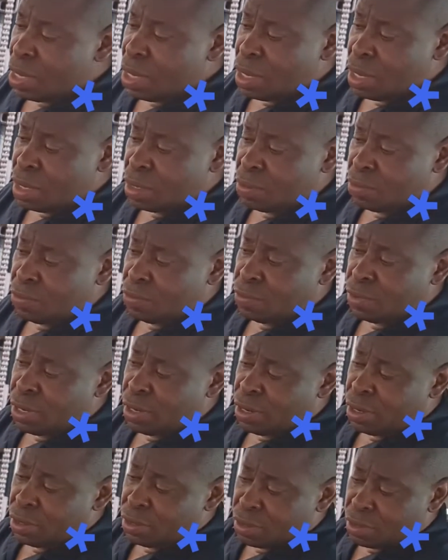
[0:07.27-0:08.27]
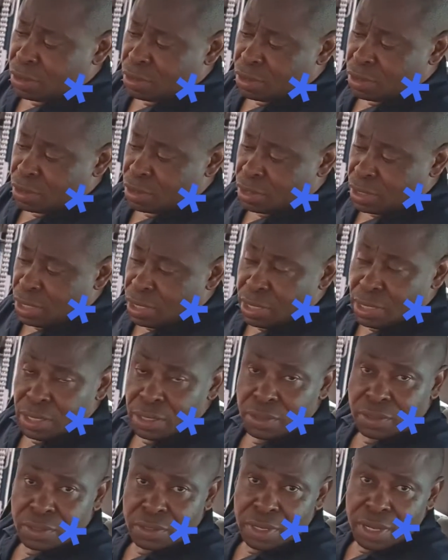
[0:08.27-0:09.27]
And we are dealing
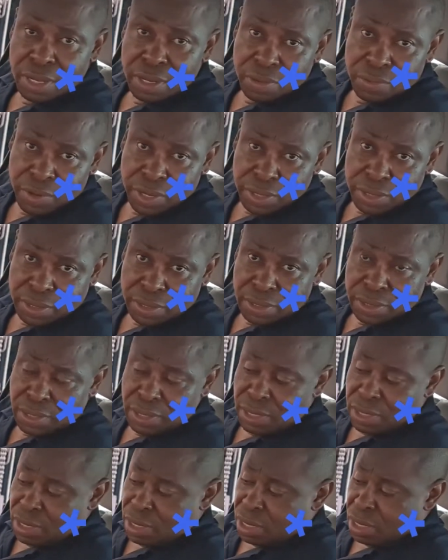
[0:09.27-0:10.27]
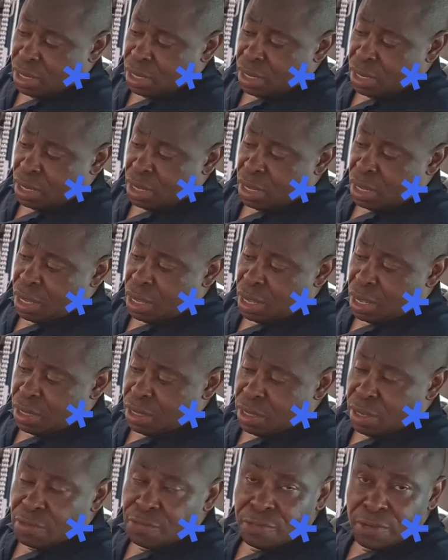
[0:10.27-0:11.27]
today with a
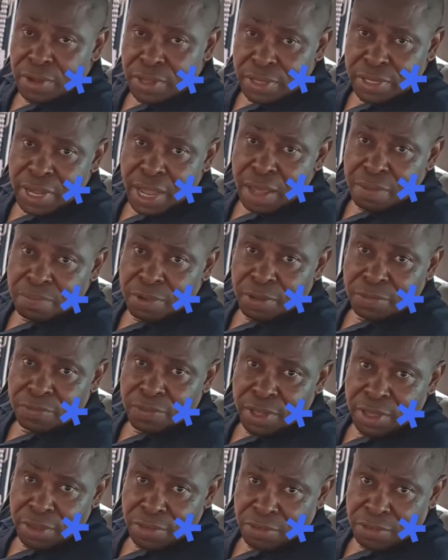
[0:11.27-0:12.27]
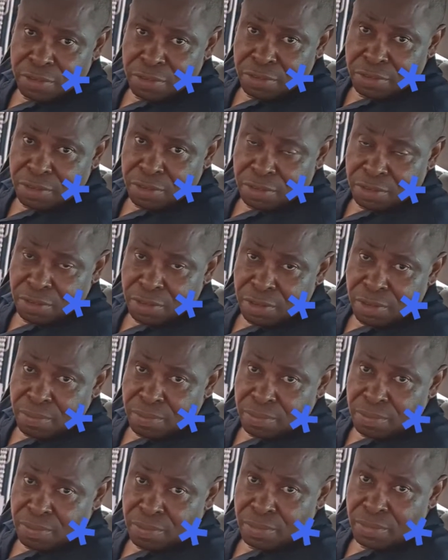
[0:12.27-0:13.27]
different type of AC system.
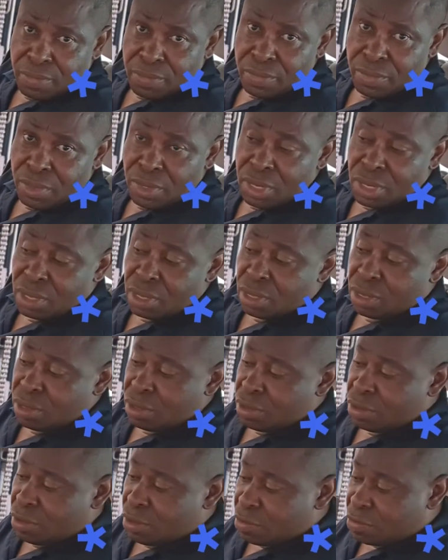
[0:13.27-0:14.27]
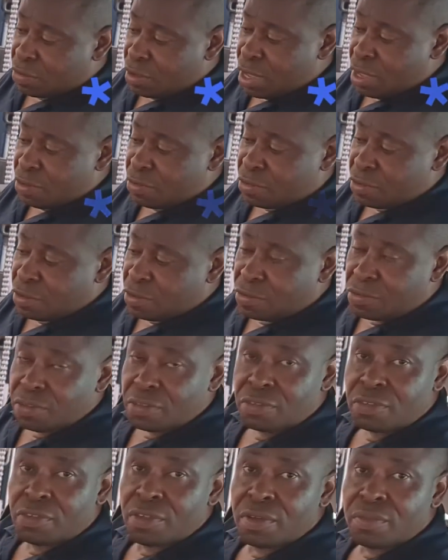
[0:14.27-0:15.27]
This AC
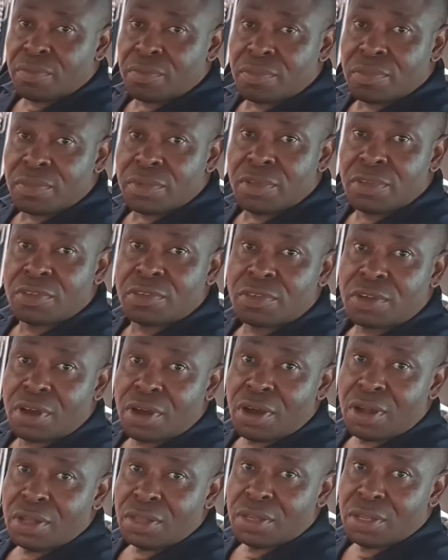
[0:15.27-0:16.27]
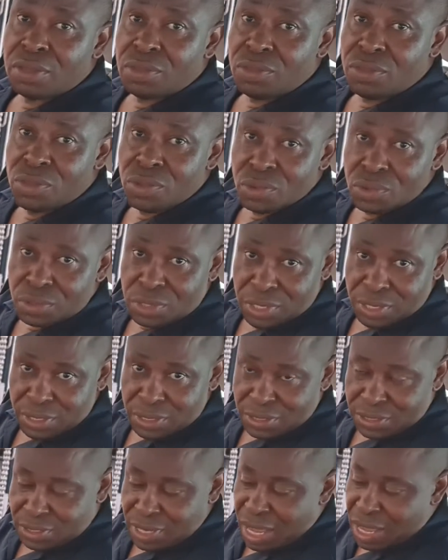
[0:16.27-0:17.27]
system is called the duty
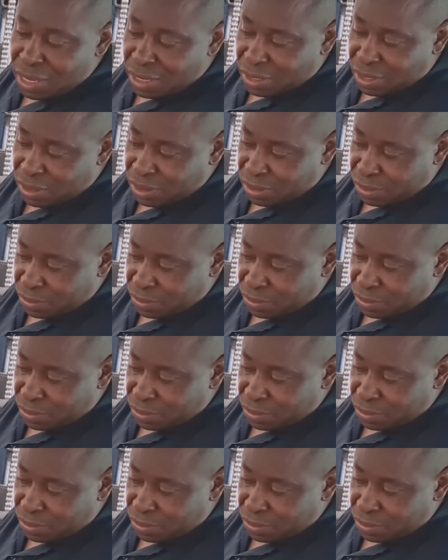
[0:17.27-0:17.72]
cycle.